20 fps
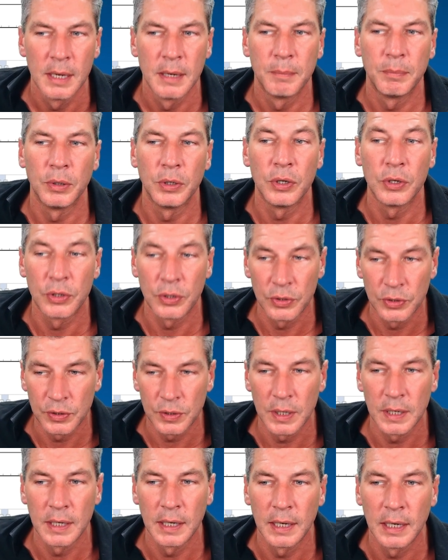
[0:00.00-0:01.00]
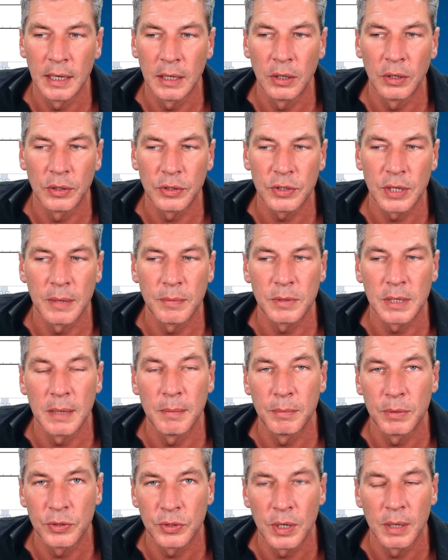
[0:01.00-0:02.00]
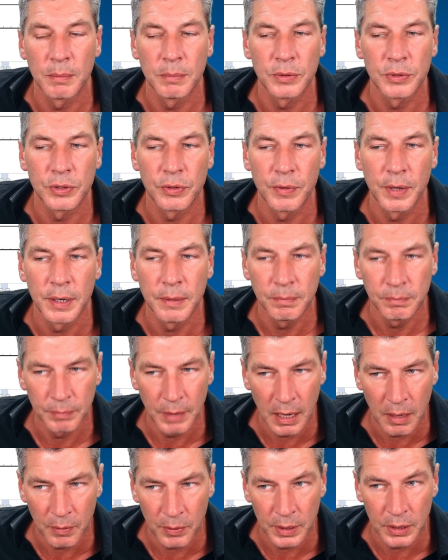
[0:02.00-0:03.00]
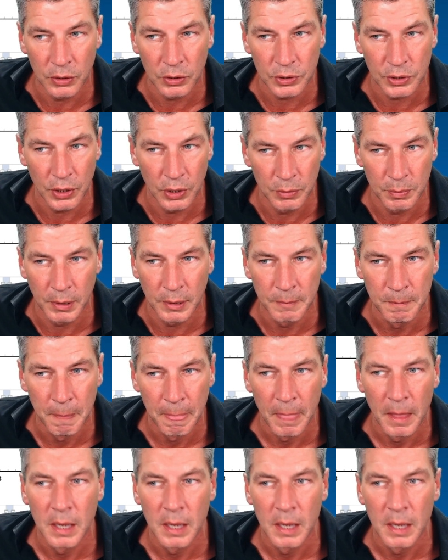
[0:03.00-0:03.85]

But you can see here, look, September's numbers are in. Now we're in October.